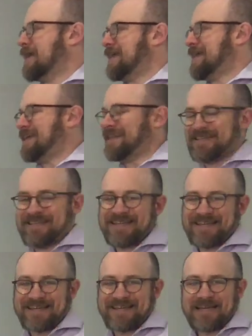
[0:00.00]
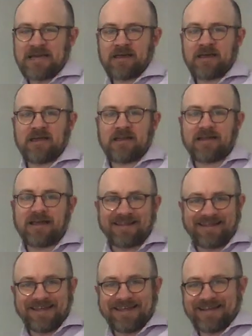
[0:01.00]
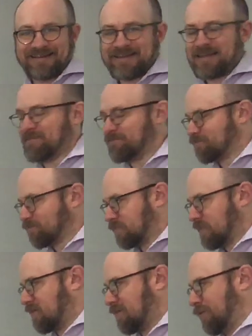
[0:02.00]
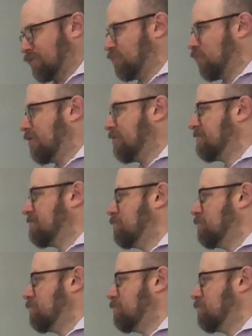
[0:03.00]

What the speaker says: Discrete, not EET. They're close words,